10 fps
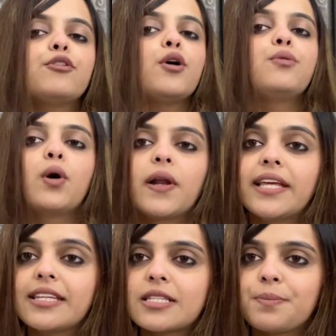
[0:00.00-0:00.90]
you're
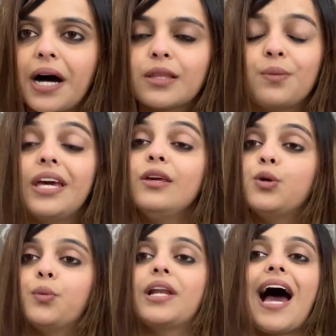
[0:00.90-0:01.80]
following this pathway, you
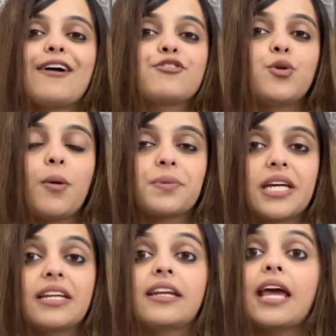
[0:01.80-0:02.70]
will have to
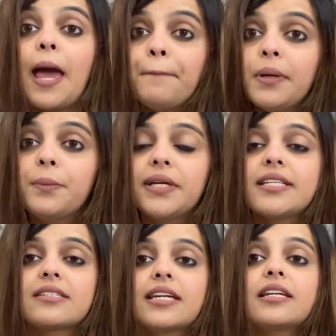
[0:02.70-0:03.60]
obtain an
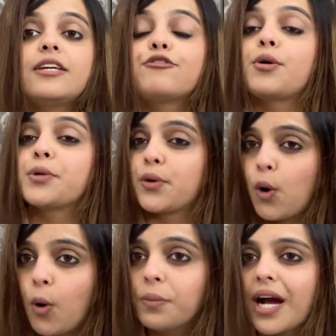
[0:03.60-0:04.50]
MBBS degree from your
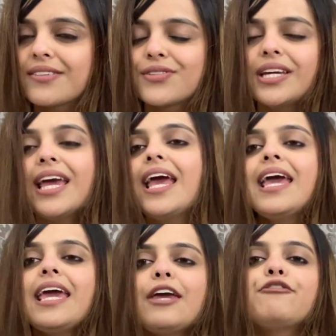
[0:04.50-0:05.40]
home country.
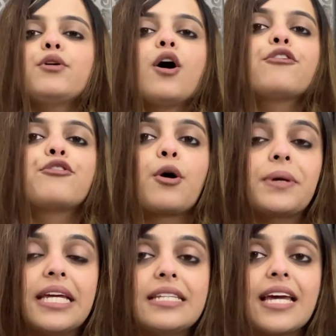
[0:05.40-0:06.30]
If you are from
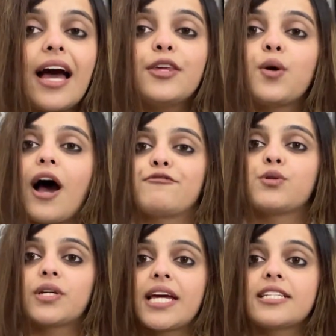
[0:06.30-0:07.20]
India, you have to
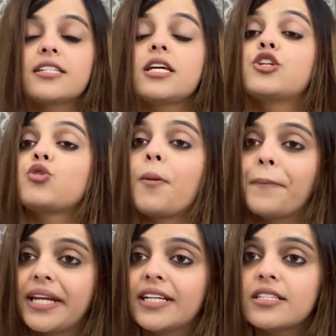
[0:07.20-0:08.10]
get it into a
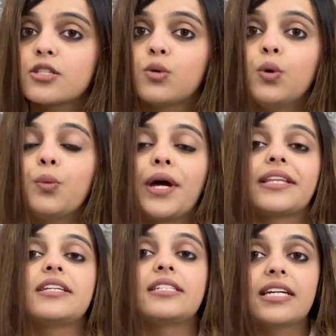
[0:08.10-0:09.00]
medical school where
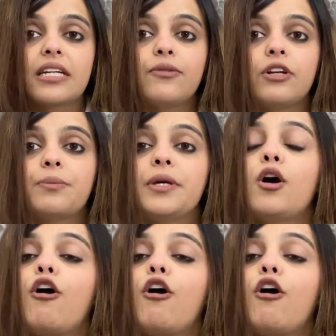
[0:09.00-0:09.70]
the degree will be